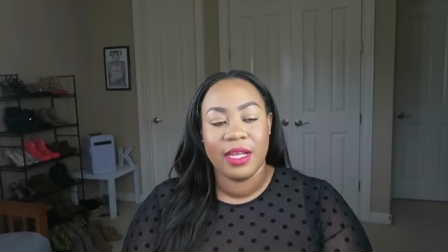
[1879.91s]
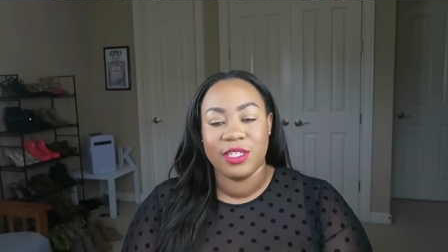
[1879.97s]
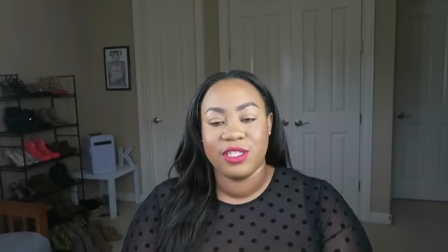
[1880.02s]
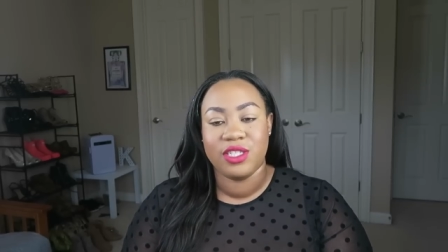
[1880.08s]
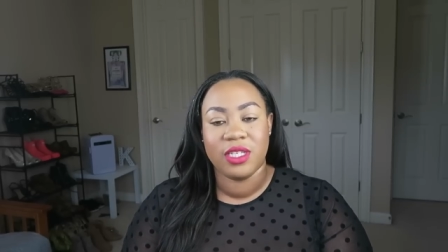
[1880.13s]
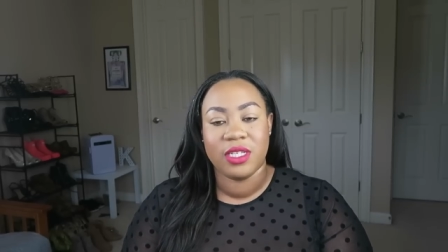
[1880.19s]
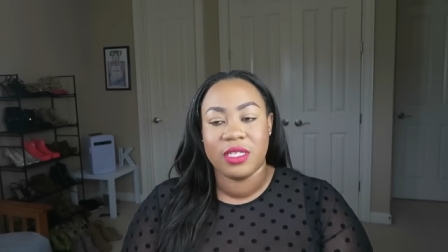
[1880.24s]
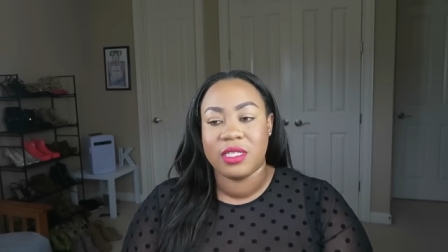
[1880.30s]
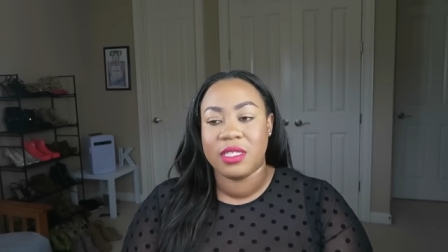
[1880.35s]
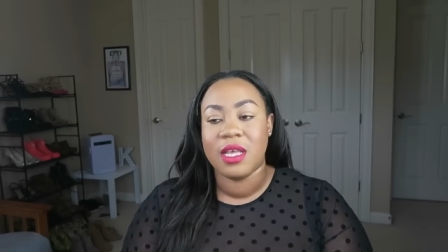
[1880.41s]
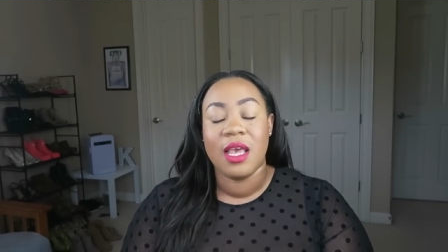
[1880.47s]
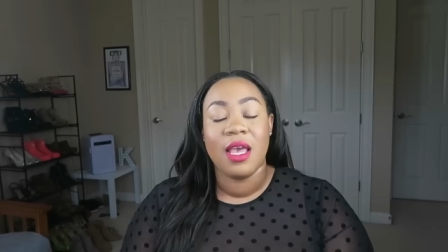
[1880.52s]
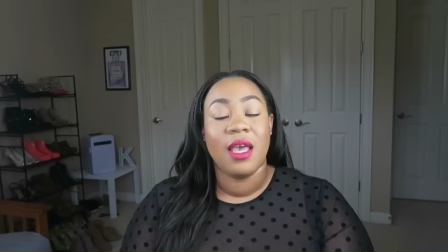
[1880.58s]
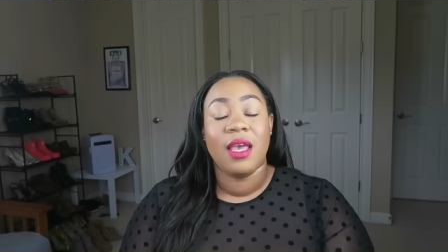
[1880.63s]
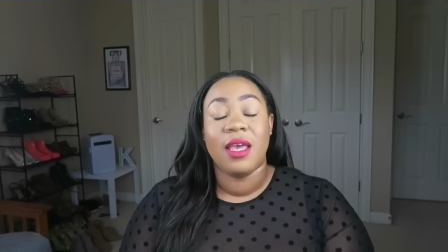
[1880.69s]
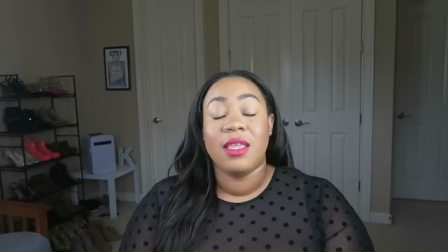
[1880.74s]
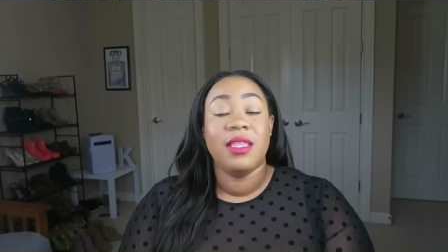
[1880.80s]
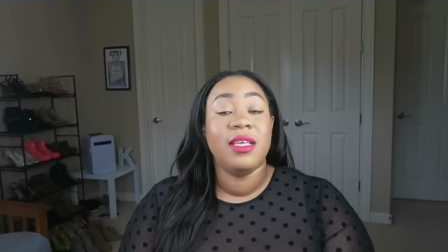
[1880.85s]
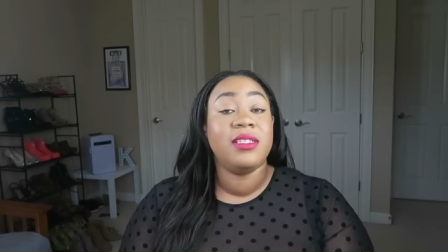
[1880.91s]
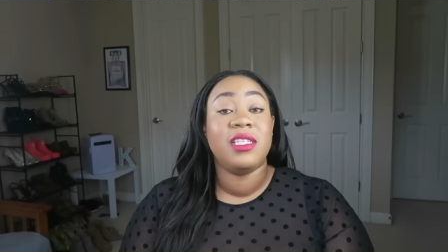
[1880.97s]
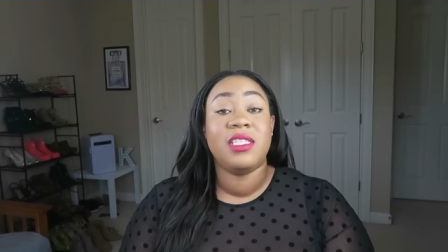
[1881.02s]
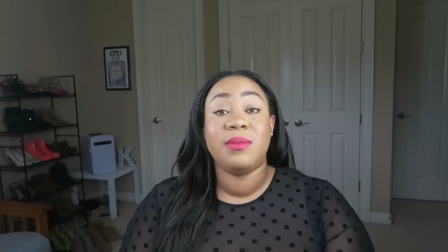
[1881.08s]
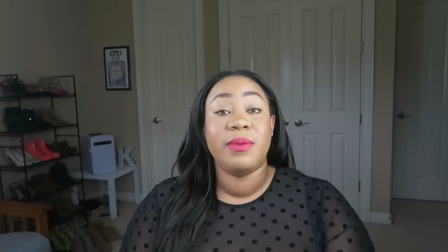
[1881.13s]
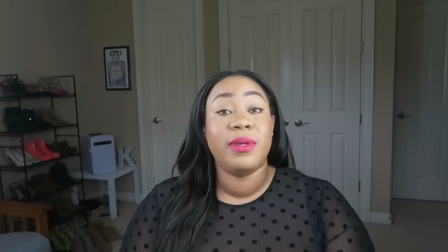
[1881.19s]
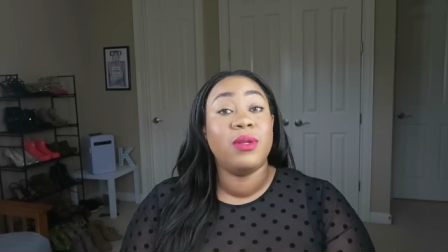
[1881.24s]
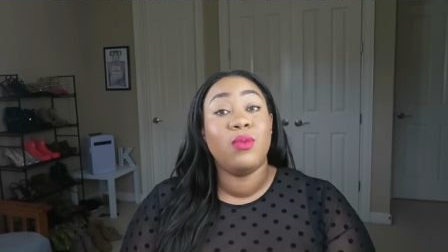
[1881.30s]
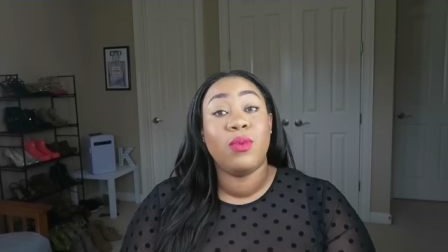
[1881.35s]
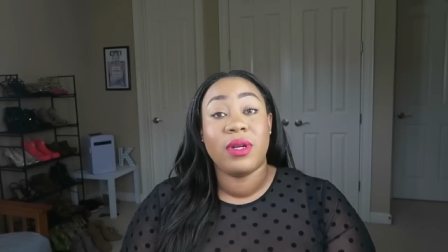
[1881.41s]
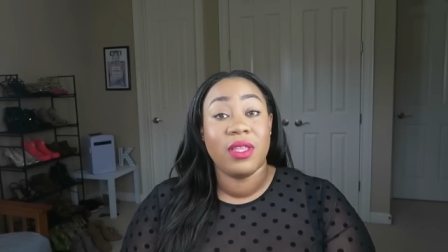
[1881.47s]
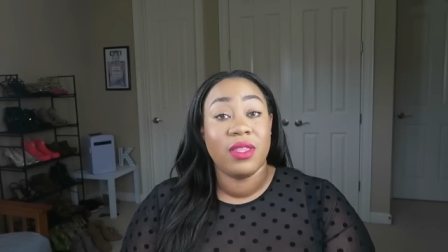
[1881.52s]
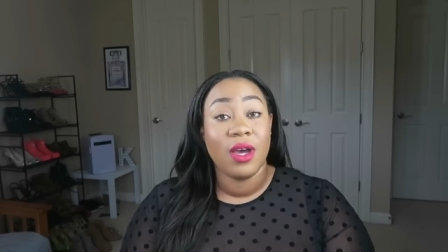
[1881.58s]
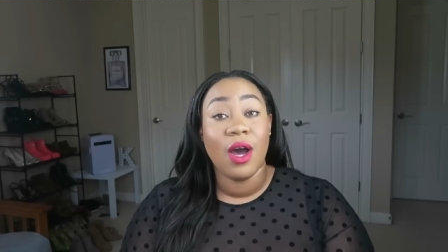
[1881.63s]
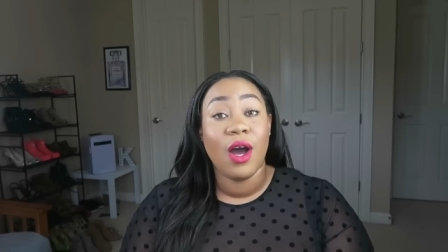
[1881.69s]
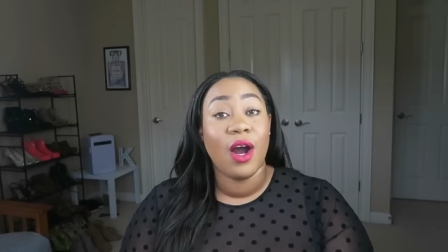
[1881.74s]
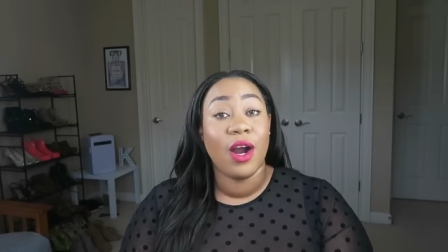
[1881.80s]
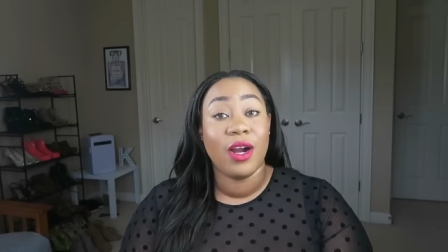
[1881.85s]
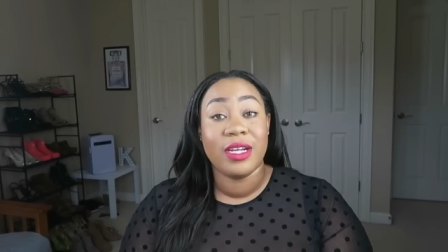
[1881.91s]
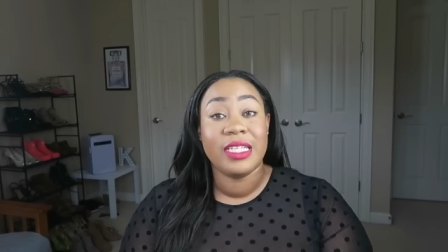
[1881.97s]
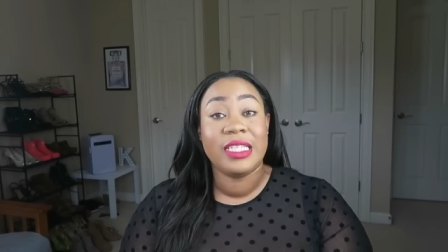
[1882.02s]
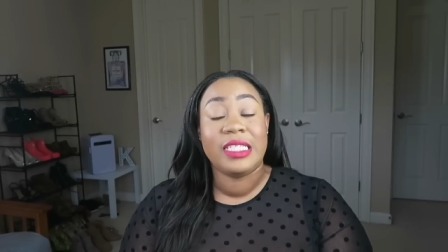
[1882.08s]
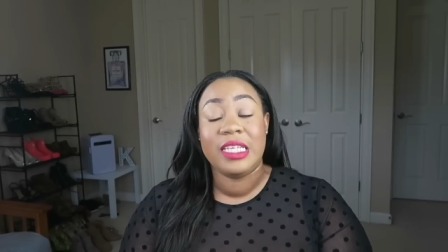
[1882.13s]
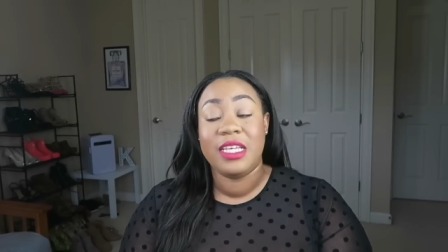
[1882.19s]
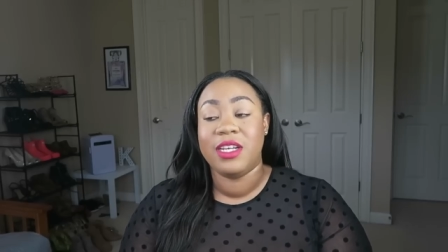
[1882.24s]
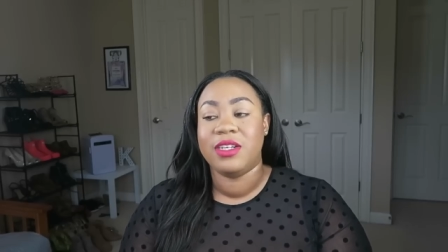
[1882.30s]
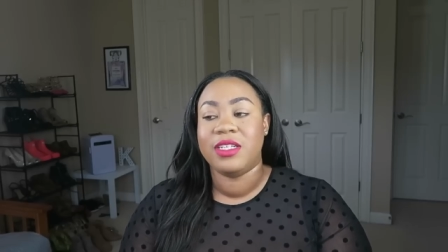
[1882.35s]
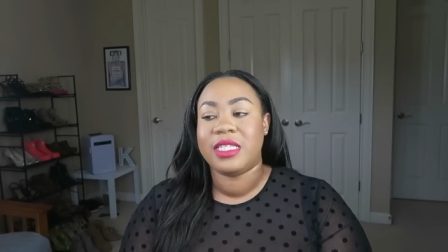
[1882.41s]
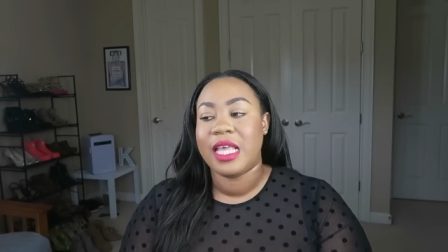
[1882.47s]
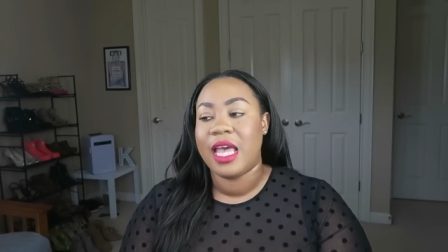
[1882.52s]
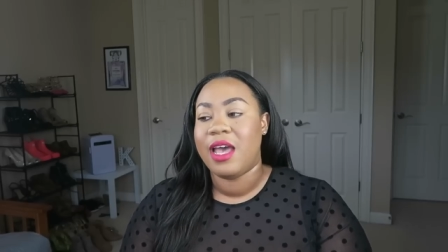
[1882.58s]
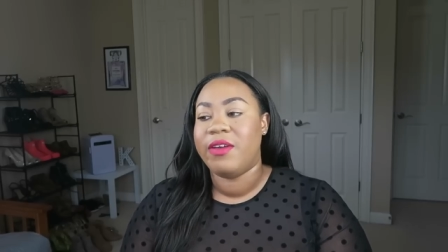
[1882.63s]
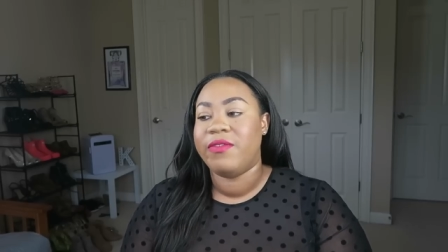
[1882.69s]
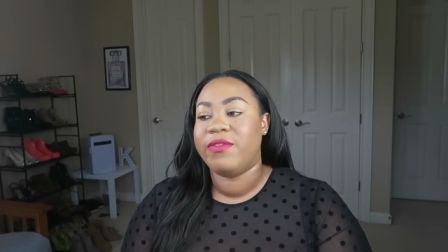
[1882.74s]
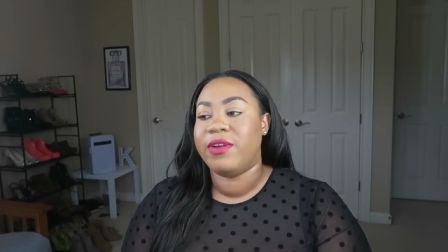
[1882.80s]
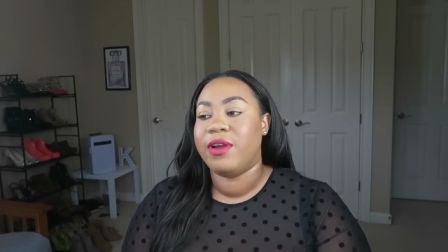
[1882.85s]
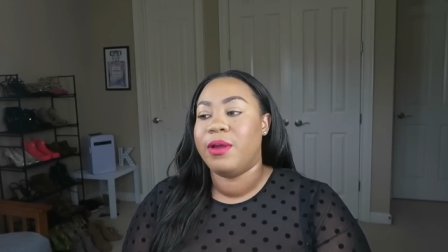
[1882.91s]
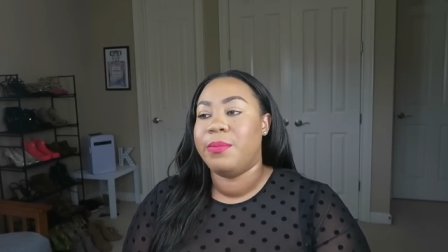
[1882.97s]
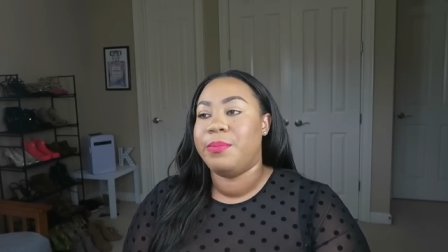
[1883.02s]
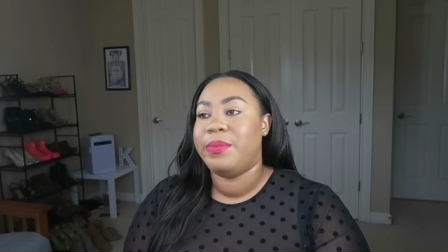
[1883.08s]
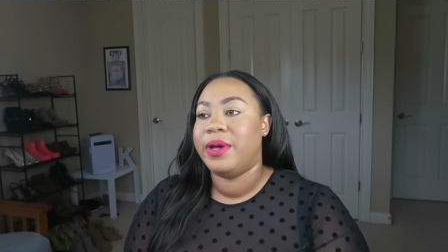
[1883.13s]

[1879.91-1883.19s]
It's just, this has been one of the hardest years ever,